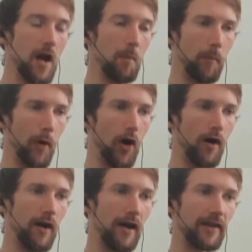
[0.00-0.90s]

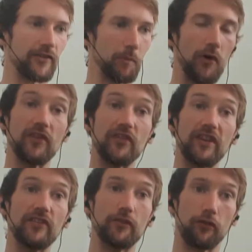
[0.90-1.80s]
But suppose it's
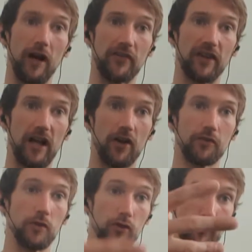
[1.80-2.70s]
easier for ourselves.
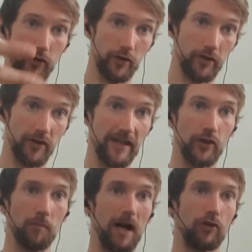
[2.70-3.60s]
You have your
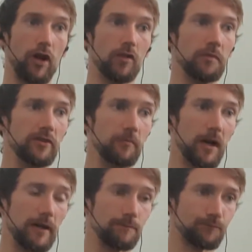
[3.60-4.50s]
Hindu background and me with
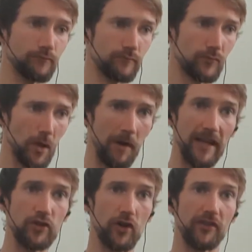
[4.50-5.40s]
my
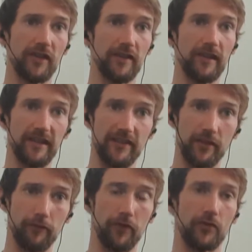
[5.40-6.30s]
interest in
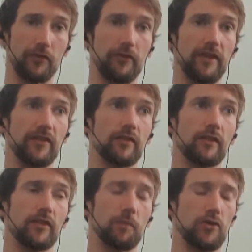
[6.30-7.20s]
Eastern philosophies
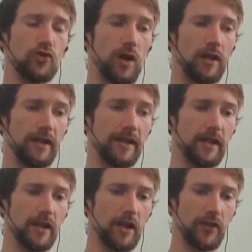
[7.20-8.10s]
and spirituality,
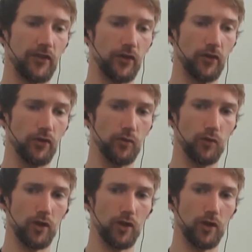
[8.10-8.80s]
to